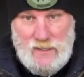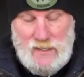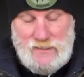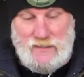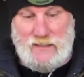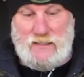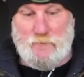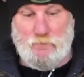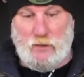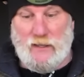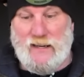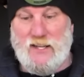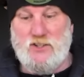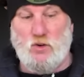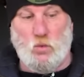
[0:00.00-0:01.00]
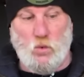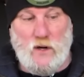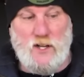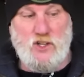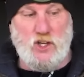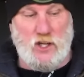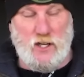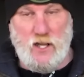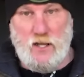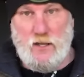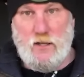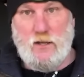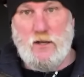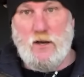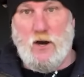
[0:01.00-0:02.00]
is that the blade is rigid
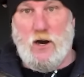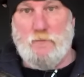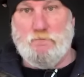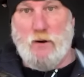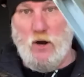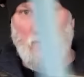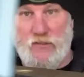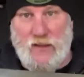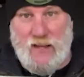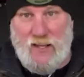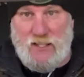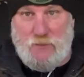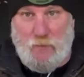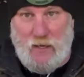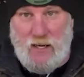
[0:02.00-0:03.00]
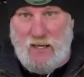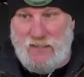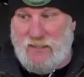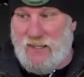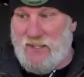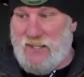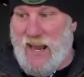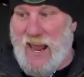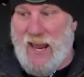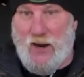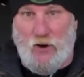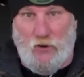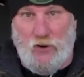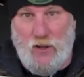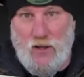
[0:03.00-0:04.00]
on both ends because it is
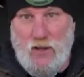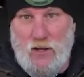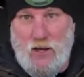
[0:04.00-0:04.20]
anchored